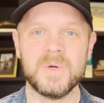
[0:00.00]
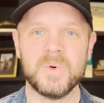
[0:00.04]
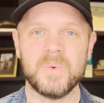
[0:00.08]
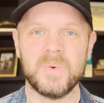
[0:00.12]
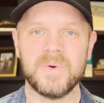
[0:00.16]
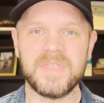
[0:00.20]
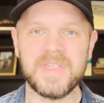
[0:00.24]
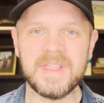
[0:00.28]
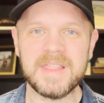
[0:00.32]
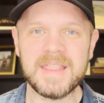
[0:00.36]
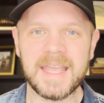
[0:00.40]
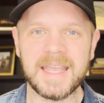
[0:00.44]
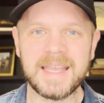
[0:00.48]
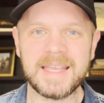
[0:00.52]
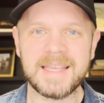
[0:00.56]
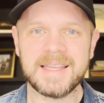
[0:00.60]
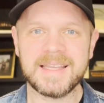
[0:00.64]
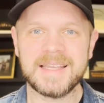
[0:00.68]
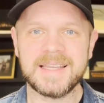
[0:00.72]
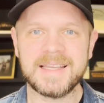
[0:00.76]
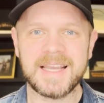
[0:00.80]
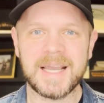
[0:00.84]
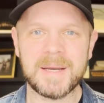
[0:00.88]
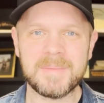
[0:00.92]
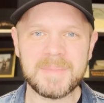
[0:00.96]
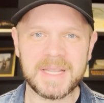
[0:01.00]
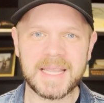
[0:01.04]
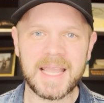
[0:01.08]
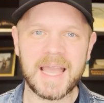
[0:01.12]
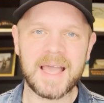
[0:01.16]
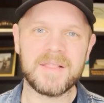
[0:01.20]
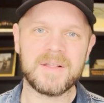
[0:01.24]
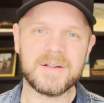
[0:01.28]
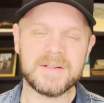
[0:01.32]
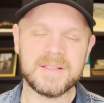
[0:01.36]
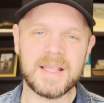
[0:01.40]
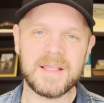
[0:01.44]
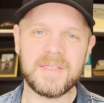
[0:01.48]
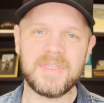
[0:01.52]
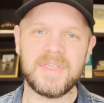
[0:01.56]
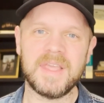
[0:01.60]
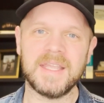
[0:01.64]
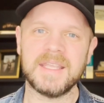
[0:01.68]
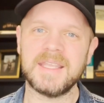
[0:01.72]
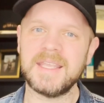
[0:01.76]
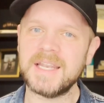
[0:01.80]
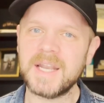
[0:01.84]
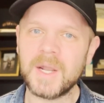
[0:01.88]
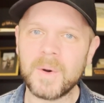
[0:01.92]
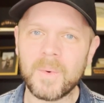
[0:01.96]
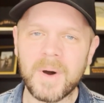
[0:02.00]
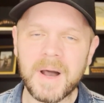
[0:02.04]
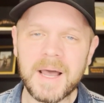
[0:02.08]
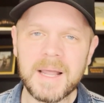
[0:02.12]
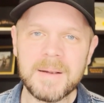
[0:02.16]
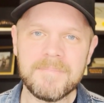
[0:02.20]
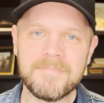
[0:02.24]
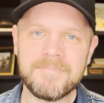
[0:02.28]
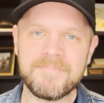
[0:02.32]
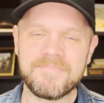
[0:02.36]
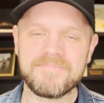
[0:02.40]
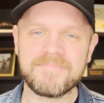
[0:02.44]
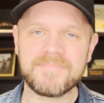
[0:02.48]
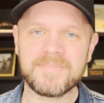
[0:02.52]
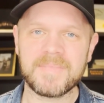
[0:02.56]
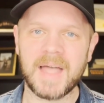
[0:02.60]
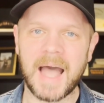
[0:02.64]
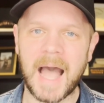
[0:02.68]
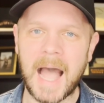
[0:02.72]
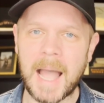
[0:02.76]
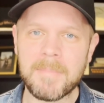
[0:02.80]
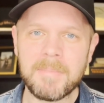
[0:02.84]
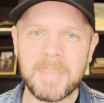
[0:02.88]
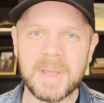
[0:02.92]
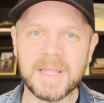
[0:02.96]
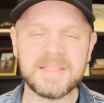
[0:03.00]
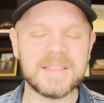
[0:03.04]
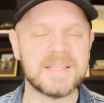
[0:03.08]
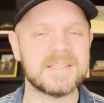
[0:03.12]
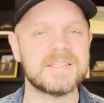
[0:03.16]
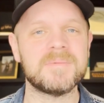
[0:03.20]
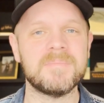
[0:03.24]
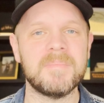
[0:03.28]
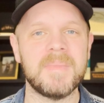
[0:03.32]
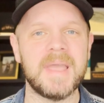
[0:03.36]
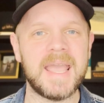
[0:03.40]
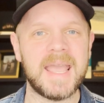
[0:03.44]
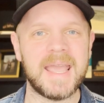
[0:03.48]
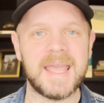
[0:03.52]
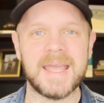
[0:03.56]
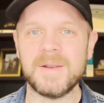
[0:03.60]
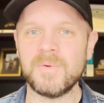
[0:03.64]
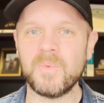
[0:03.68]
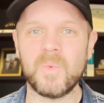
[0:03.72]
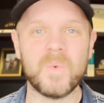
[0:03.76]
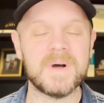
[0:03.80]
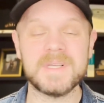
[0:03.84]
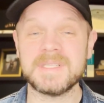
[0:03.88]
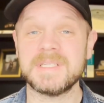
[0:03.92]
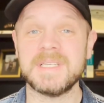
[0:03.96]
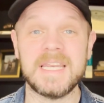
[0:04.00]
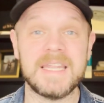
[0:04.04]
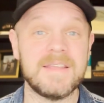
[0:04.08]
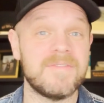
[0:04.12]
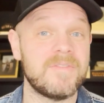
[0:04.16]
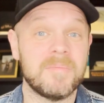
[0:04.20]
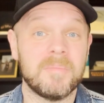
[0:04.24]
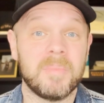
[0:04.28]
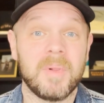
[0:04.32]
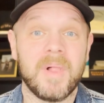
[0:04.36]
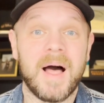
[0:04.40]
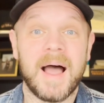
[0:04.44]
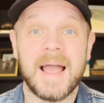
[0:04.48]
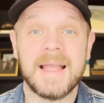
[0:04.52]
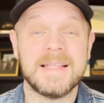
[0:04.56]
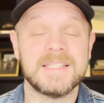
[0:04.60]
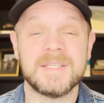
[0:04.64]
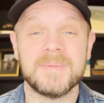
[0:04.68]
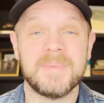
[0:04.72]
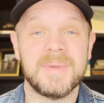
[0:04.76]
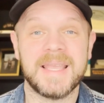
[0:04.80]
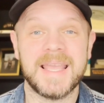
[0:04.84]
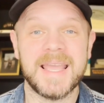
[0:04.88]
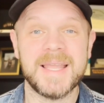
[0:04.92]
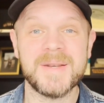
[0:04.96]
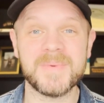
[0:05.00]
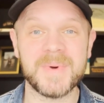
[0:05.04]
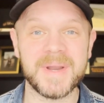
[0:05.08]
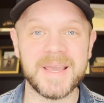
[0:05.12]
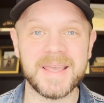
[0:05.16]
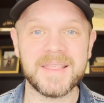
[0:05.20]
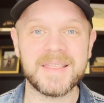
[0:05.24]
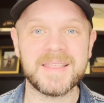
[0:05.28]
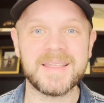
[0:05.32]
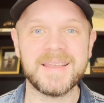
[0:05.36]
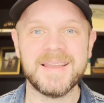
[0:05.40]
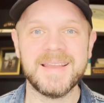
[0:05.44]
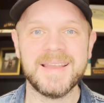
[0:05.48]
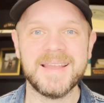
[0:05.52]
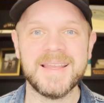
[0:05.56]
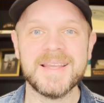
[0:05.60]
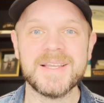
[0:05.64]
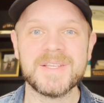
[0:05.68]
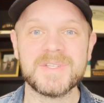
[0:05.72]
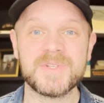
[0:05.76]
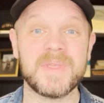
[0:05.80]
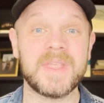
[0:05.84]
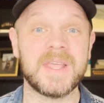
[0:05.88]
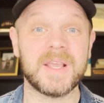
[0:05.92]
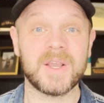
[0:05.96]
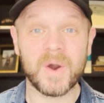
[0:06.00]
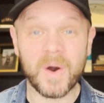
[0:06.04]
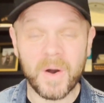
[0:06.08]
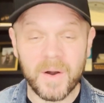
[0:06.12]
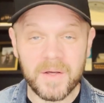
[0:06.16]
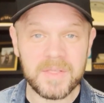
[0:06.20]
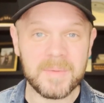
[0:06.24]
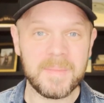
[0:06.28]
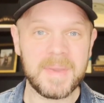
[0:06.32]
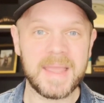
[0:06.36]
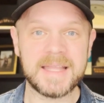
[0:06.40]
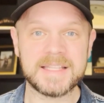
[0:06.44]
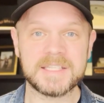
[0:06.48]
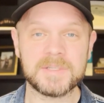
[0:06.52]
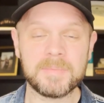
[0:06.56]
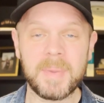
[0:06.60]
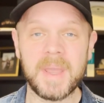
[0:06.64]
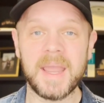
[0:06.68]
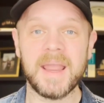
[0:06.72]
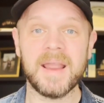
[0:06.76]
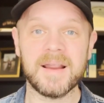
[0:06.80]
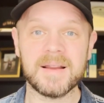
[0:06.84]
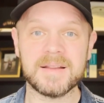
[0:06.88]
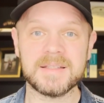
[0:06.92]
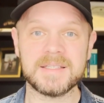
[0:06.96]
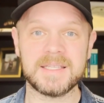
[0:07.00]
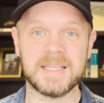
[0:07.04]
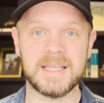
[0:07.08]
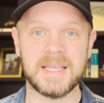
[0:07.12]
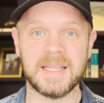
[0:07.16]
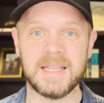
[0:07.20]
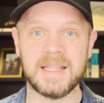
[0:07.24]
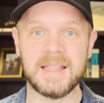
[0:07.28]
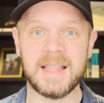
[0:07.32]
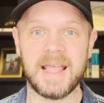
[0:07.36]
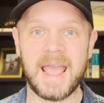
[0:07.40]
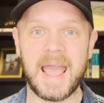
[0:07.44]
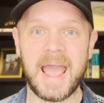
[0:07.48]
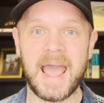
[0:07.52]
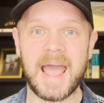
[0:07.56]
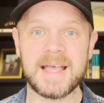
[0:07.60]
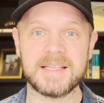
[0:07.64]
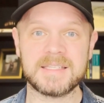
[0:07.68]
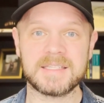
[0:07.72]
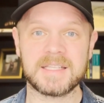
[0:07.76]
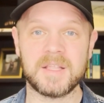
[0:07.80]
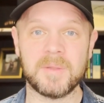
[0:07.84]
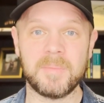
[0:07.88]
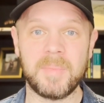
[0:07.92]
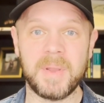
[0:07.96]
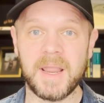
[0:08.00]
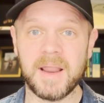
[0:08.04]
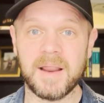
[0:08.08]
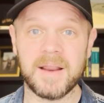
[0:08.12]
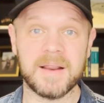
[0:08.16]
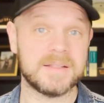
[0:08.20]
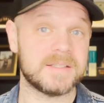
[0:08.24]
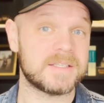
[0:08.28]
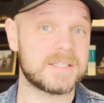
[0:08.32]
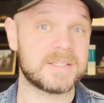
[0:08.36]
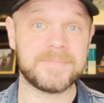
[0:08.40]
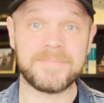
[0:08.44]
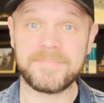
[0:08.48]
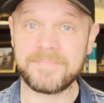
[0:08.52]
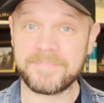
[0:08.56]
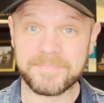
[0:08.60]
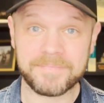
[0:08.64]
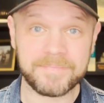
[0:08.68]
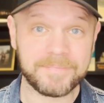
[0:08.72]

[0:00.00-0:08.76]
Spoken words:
Well, then they come together and they think, you know what? I bet this man wasn't even blind to begin with. So they call the man's parents in and they ask the parents,